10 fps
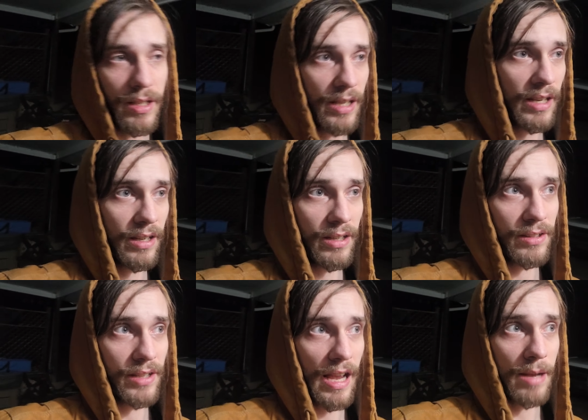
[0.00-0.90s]

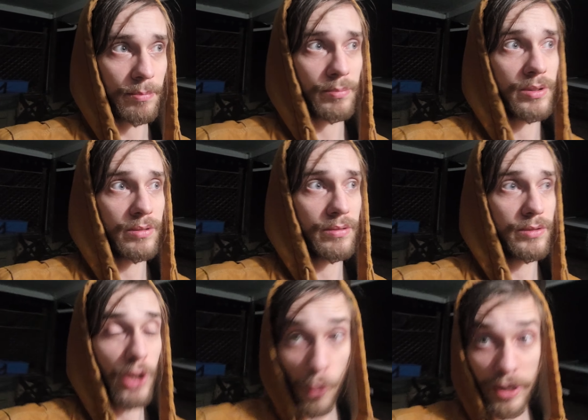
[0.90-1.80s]
I'm
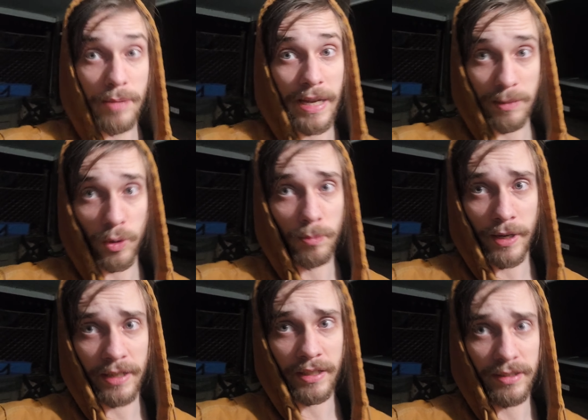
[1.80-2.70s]
going to make more
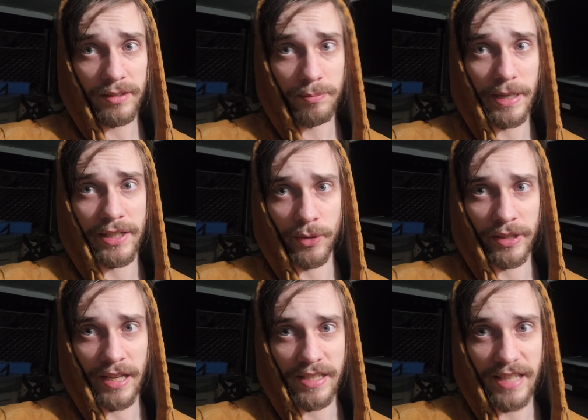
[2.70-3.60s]
money by doing
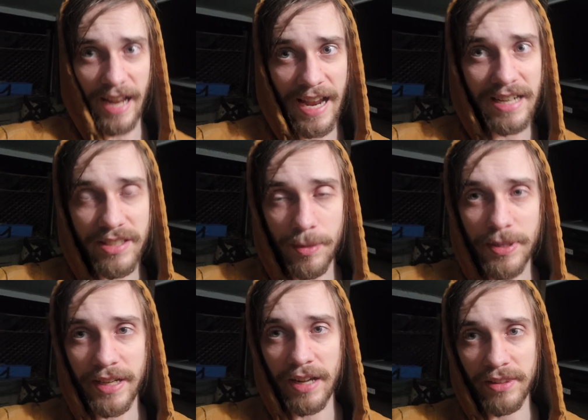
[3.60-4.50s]
this, and it's
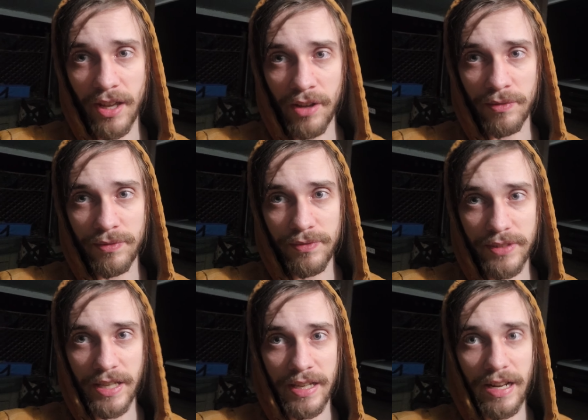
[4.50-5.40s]
something I love
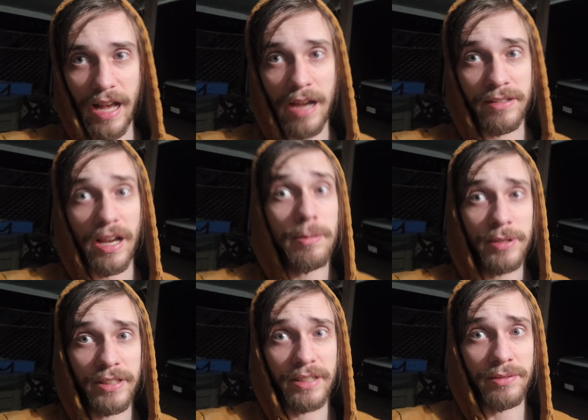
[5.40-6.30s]
that I
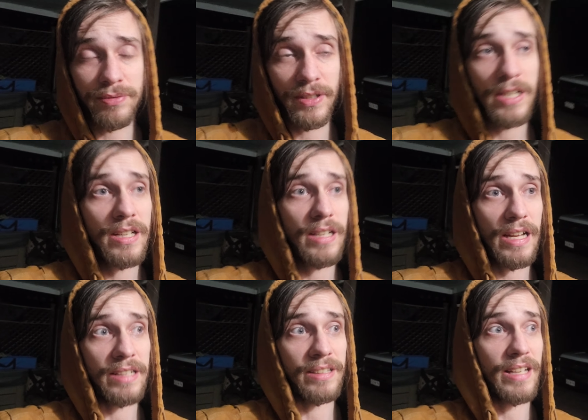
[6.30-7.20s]
believe
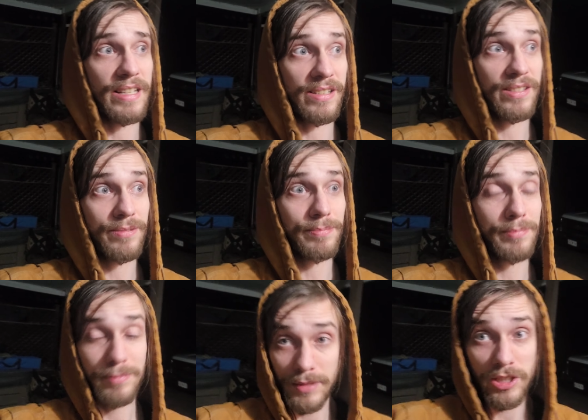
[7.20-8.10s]
is
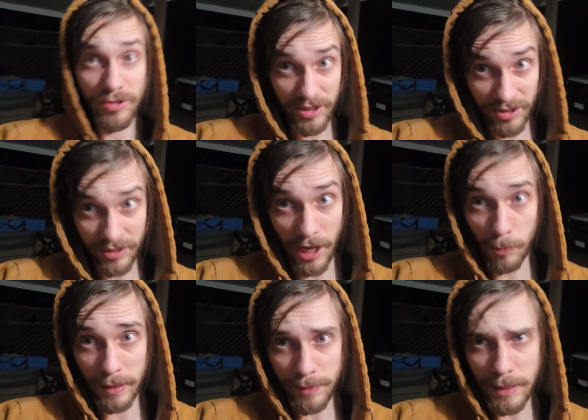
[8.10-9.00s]

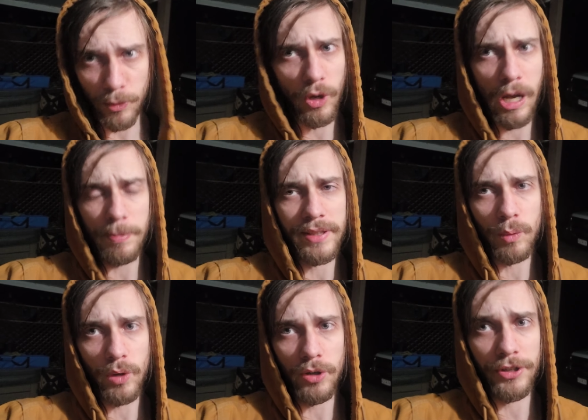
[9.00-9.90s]
helping people, helping the
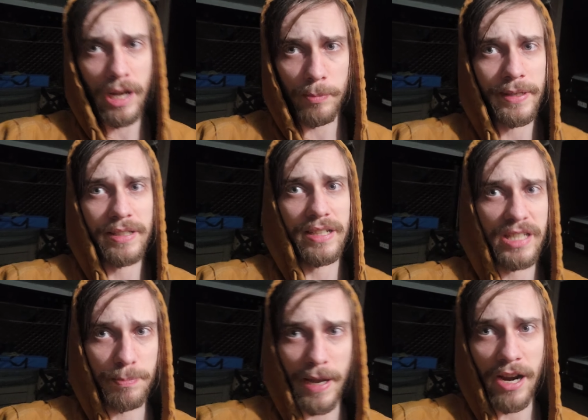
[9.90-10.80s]
world, helping
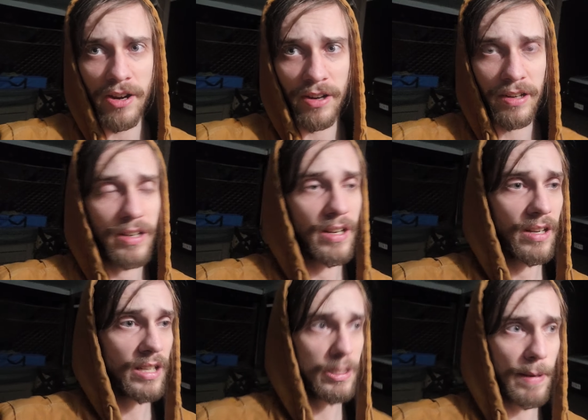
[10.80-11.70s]

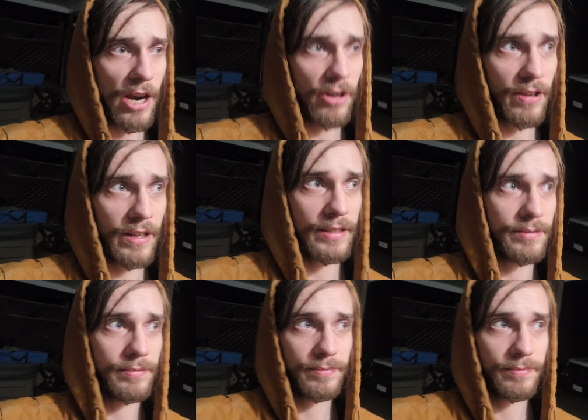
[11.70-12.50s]
inspiring